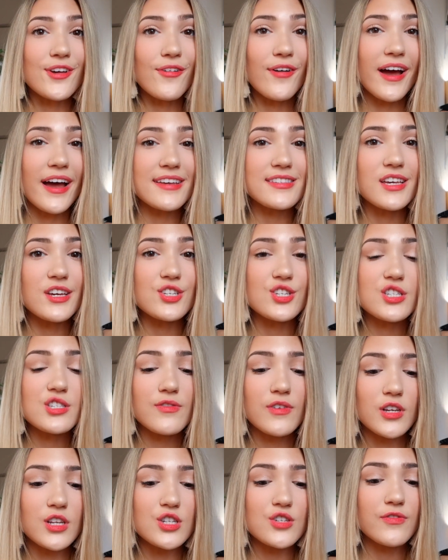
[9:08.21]
So guys, I just
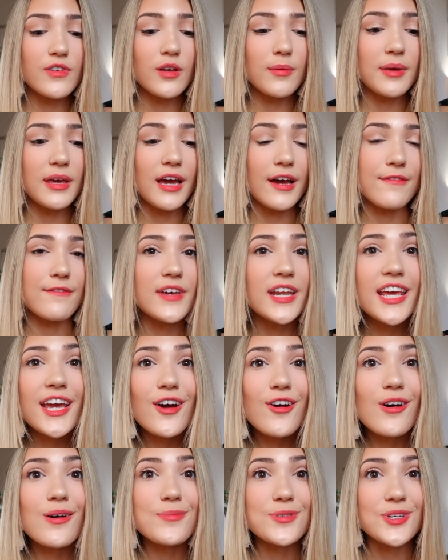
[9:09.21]
finished filming a
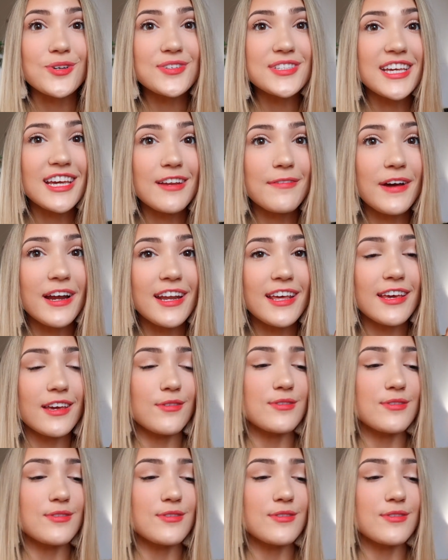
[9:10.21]
video. I'm so excited about it.